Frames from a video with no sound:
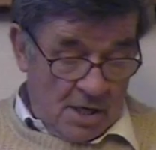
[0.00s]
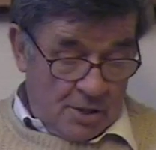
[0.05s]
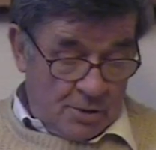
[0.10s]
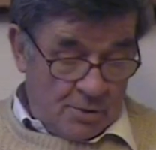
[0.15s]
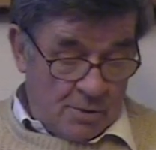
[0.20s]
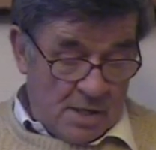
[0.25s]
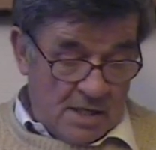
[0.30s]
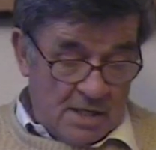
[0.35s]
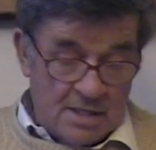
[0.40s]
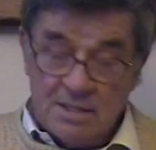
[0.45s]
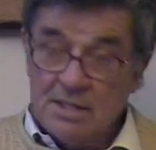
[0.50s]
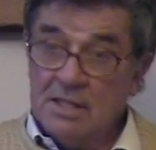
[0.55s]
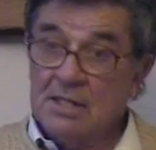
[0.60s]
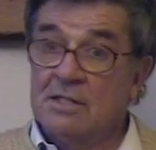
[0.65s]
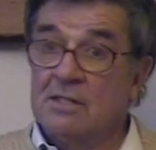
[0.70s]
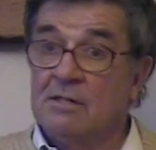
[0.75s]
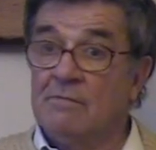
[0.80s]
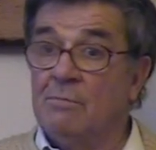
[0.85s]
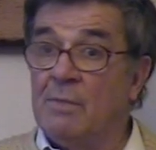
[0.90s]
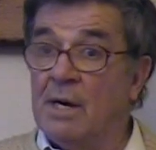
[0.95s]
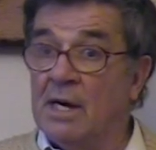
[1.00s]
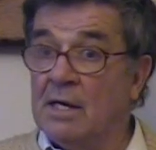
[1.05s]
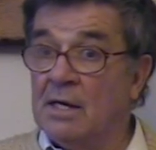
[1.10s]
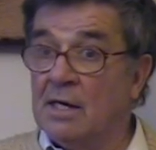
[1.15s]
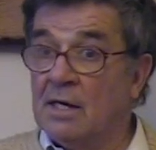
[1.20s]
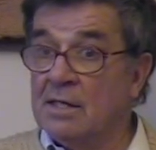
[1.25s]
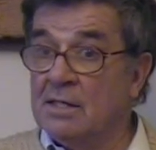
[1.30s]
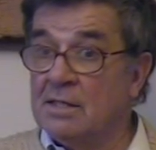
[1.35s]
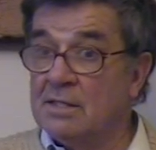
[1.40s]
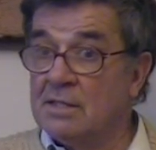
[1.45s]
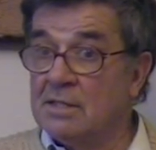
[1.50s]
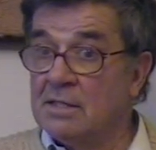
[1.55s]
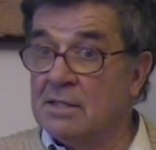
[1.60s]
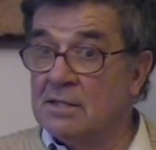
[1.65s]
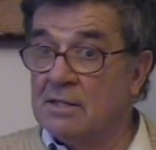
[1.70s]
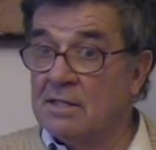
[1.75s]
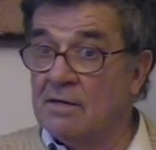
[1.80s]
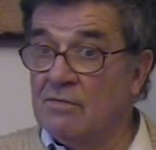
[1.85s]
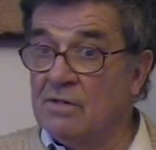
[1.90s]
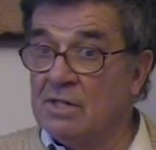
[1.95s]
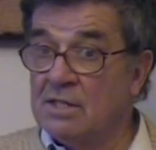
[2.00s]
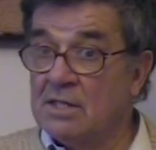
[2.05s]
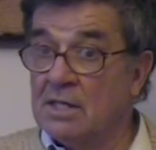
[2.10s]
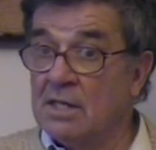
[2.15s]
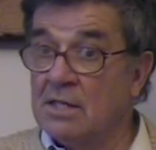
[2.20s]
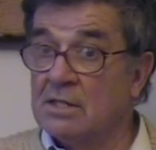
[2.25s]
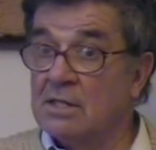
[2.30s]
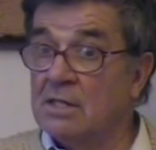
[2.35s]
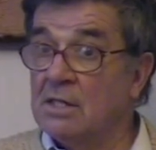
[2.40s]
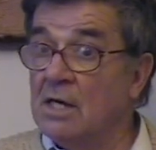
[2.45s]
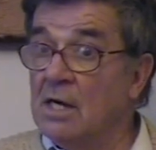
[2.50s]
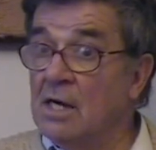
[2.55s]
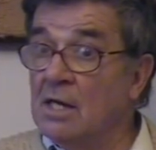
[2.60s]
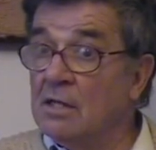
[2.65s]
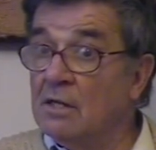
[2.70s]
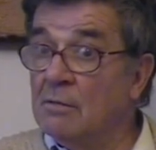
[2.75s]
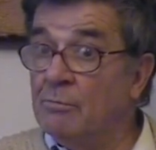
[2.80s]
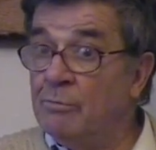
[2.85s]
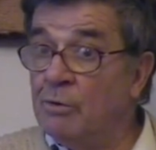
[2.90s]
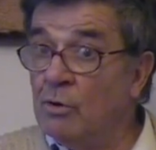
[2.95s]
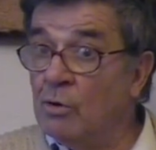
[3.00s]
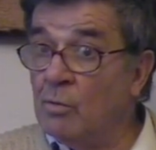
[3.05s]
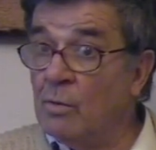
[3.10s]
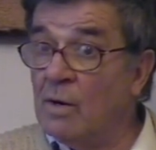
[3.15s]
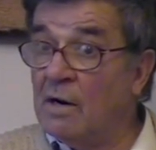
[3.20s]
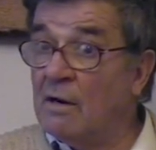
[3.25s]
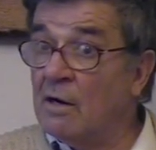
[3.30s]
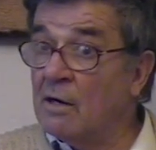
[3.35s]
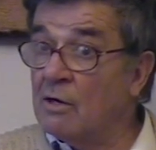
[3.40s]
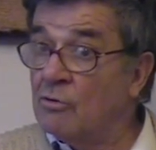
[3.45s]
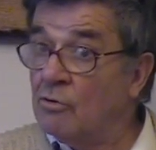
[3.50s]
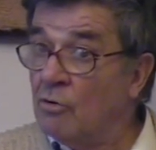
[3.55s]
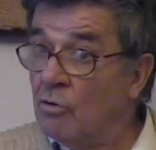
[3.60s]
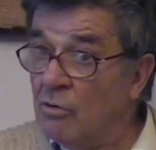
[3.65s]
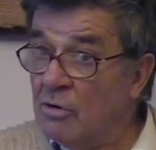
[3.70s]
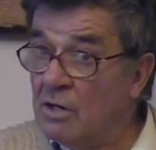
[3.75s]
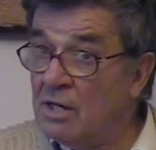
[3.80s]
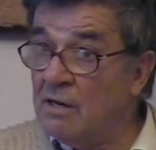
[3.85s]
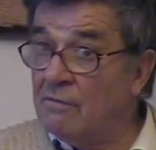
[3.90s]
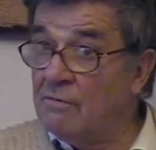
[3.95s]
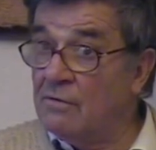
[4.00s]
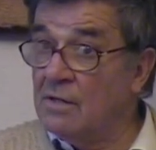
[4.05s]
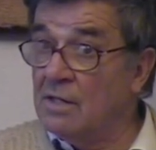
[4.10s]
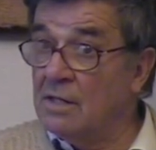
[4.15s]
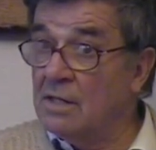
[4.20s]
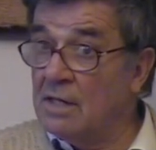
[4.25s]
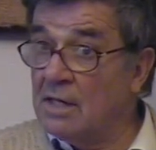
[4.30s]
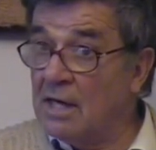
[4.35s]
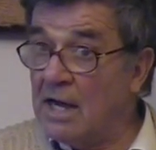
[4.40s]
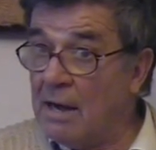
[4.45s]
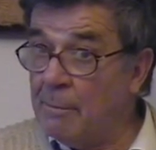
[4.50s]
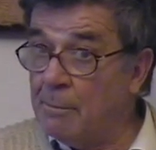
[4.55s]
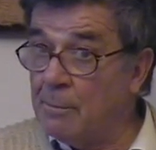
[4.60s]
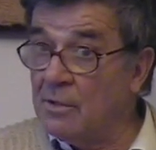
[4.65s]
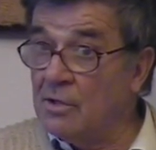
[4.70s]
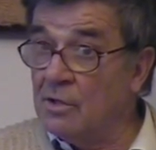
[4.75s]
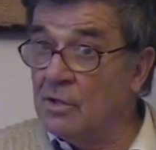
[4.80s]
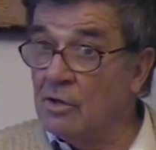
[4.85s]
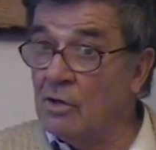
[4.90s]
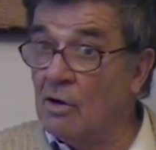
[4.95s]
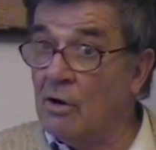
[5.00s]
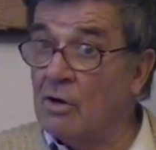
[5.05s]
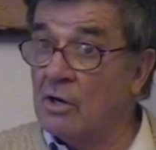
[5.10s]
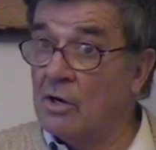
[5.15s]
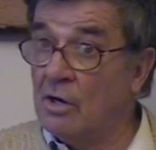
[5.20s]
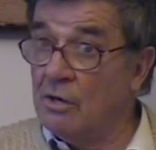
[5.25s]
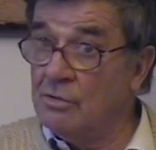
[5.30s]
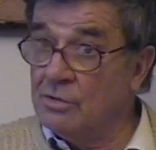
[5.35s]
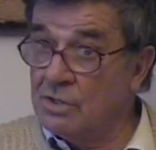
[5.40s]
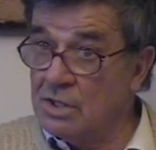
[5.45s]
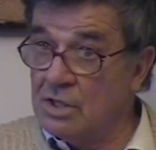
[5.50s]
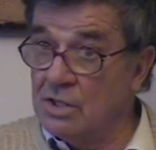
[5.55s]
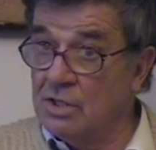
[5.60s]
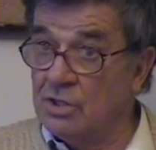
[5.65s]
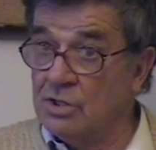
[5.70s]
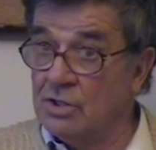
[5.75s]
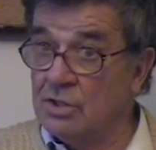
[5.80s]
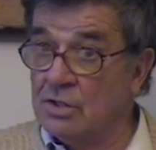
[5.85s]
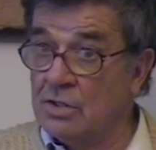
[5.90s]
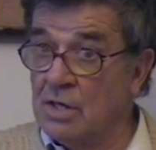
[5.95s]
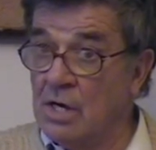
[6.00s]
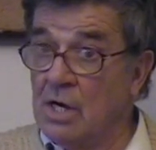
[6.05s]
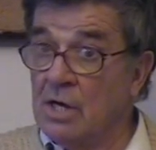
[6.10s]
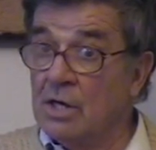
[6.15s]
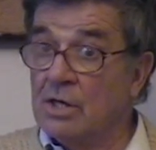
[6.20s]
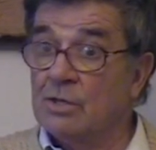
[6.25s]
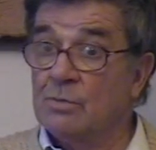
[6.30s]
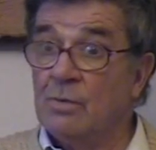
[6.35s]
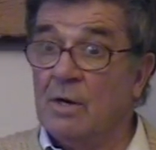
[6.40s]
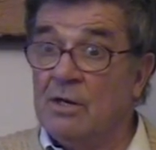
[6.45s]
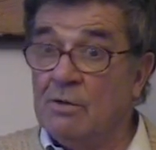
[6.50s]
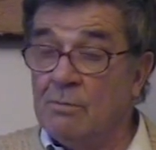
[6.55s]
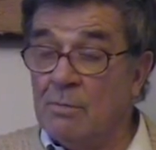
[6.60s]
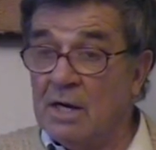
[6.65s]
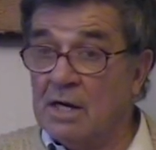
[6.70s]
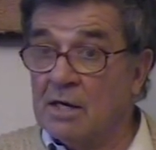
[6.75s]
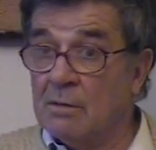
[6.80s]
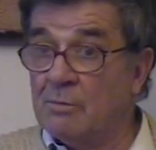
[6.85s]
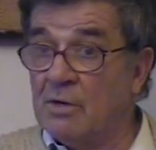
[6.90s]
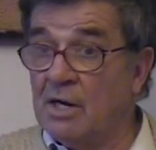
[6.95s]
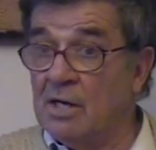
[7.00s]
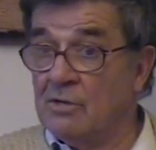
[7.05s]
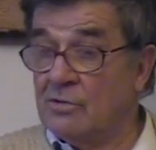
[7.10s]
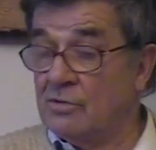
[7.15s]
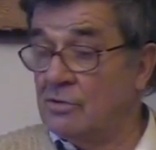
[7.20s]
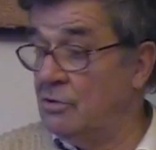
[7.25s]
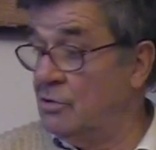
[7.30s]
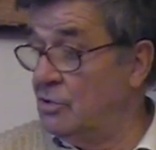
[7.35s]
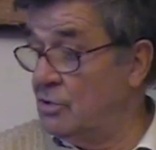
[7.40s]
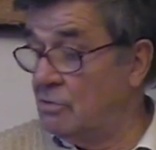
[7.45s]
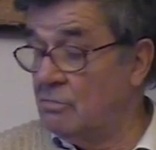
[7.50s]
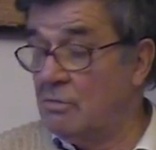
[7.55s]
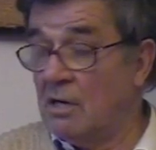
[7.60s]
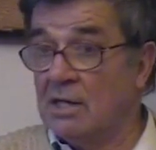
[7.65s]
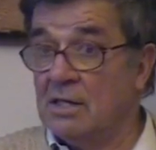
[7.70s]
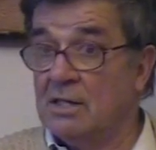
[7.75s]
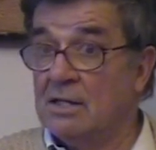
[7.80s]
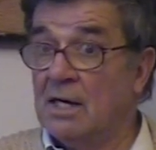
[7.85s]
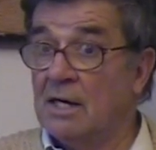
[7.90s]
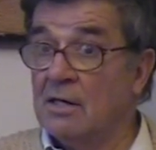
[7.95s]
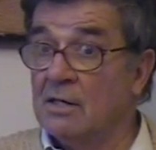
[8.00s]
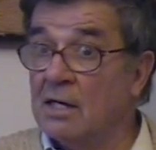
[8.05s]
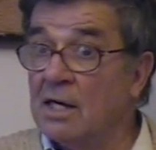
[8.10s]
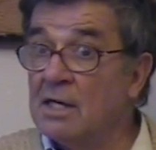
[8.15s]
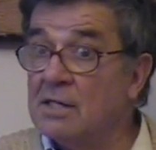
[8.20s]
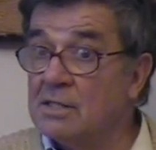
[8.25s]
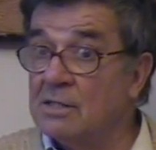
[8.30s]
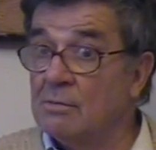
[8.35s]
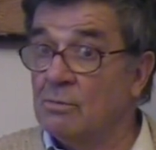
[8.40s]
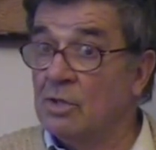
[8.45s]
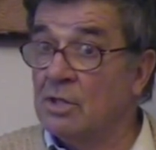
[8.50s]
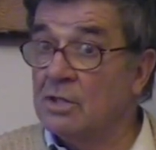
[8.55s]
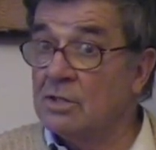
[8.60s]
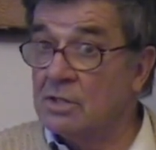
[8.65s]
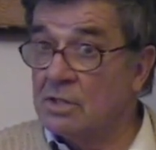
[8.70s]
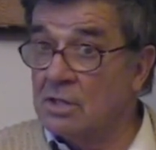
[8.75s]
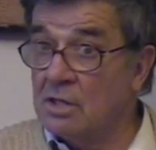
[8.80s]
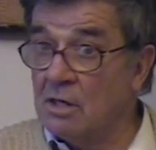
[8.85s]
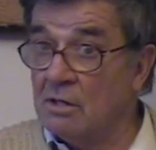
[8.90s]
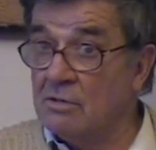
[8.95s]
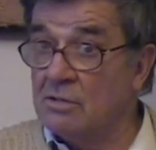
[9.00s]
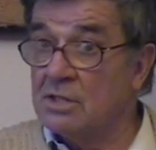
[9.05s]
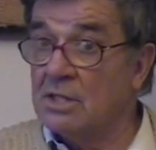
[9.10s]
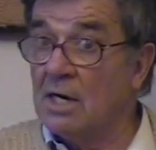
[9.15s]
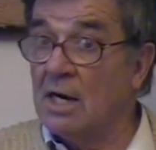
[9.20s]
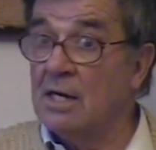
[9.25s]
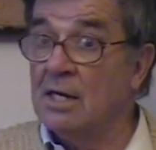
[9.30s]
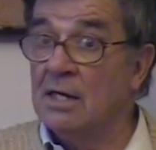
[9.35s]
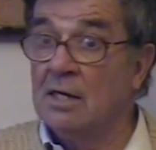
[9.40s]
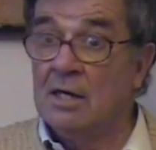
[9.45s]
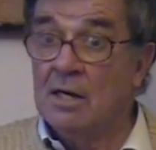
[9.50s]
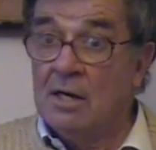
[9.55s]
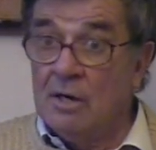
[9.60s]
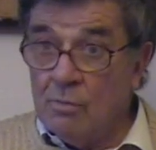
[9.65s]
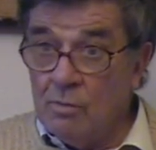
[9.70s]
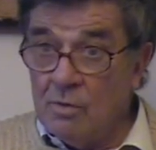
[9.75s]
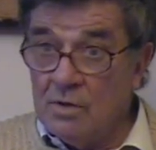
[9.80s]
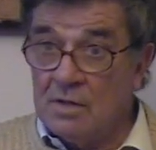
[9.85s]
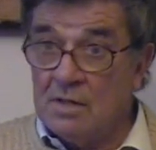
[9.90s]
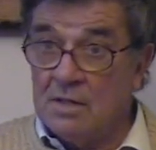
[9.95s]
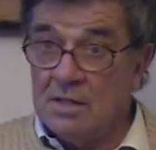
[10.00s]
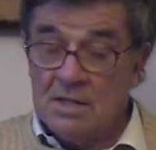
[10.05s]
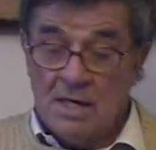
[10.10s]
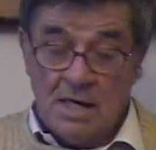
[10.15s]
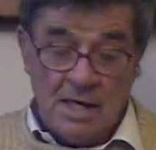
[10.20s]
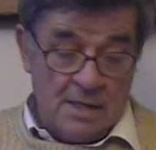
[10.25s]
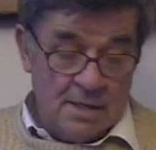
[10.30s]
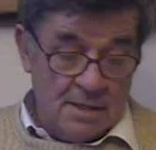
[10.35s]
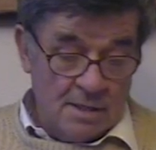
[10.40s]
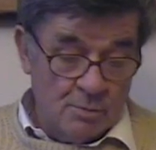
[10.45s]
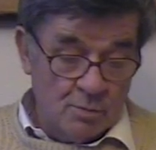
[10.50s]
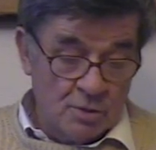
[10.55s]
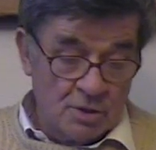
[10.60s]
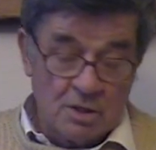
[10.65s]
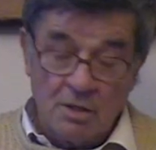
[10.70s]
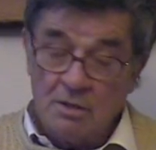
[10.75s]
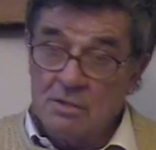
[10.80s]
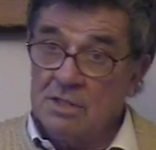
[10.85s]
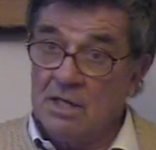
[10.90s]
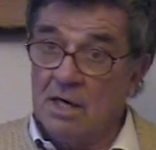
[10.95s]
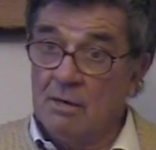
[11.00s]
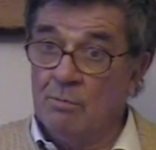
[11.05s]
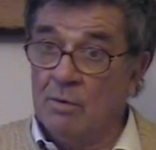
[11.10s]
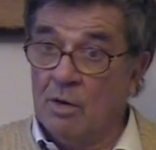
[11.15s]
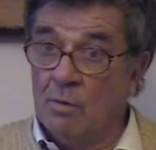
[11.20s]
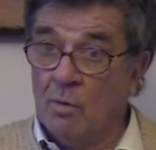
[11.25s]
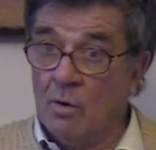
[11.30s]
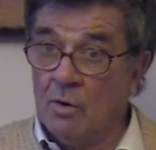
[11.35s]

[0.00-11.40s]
26th of May 1976, and the book where I recorded everything that happened and got co-signatures, because when you make a breakthrough you should write it down and get someone else to co-sign it with the date, and it was co-signed